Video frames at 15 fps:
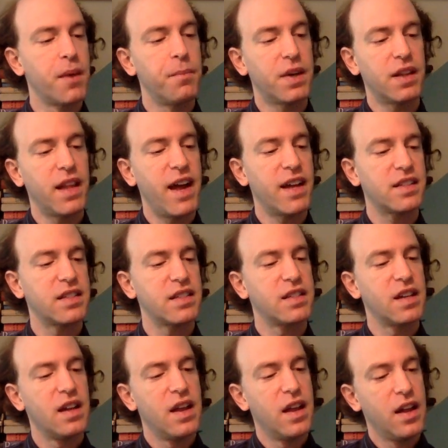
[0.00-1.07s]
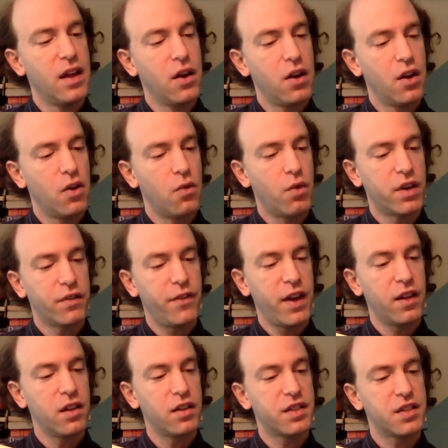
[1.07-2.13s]
But alas, what
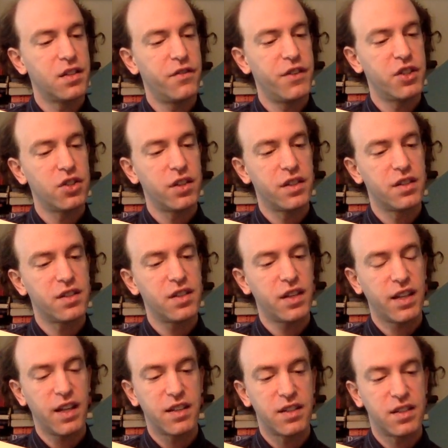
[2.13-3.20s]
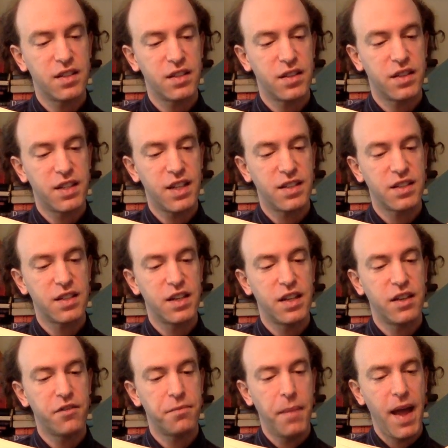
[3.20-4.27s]
avails the vigilance against the
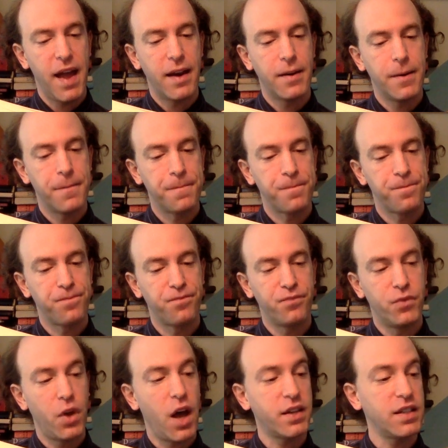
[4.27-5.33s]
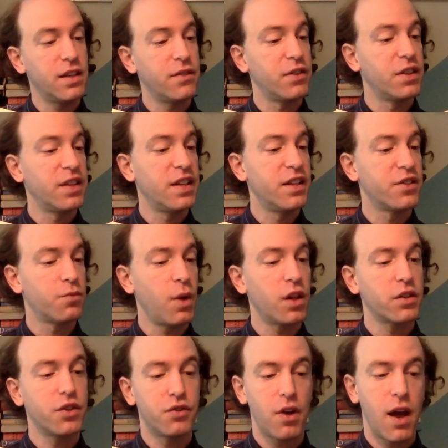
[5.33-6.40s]
destiny of man? Not even these
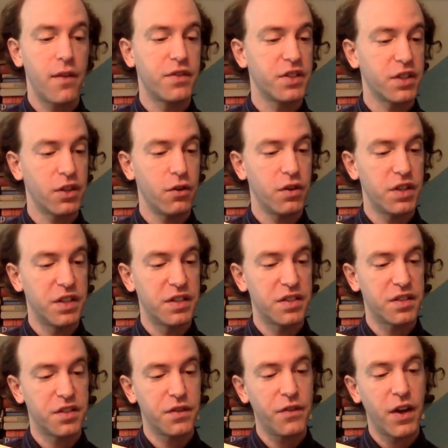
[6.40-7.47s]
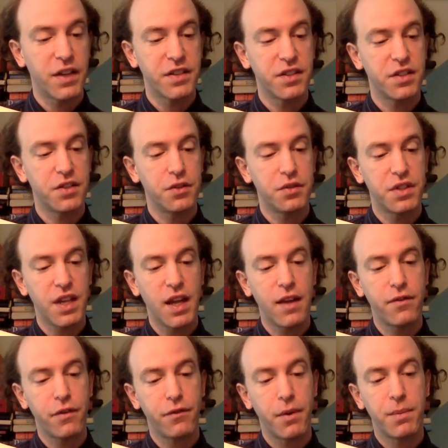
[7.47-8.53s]
well-contrived securities sufficed to
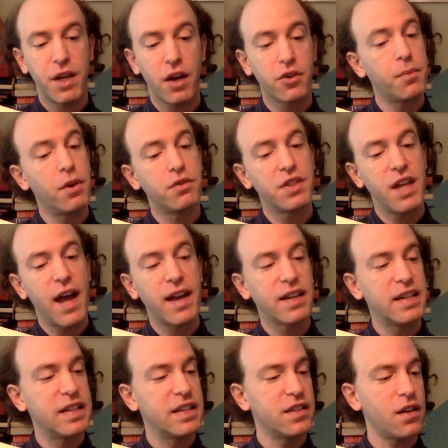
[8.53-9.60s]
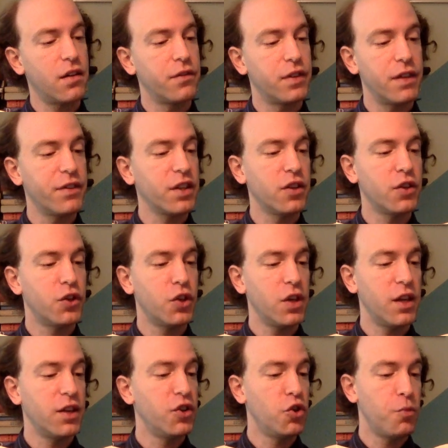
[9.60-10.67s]
save from the uttermost agonies of living
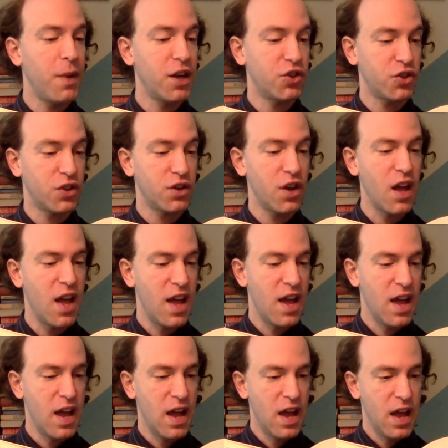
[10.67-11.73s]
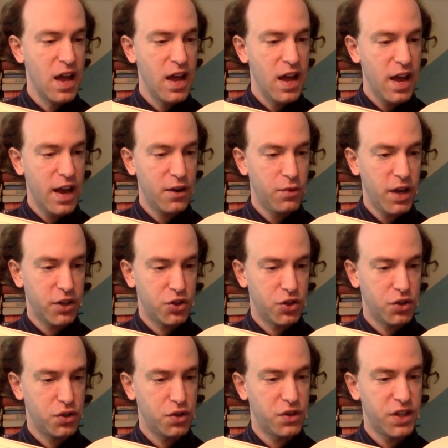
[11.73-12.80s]
inhumation a
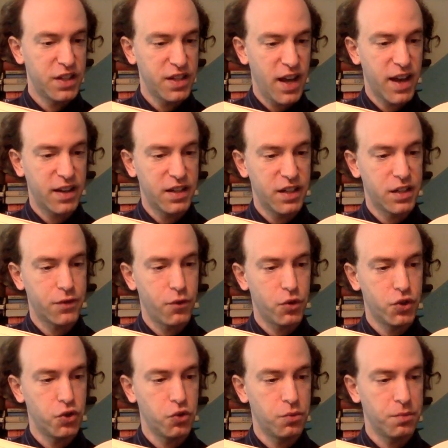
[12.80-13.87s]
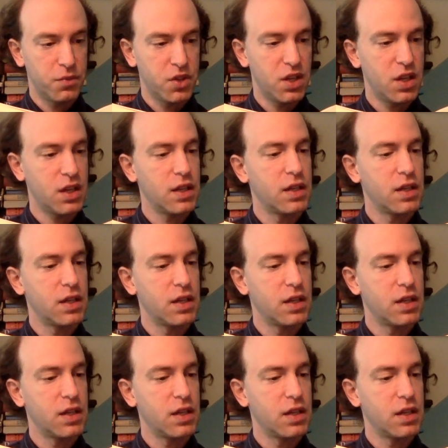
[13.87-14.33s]
wretch to these agonies foredoomed.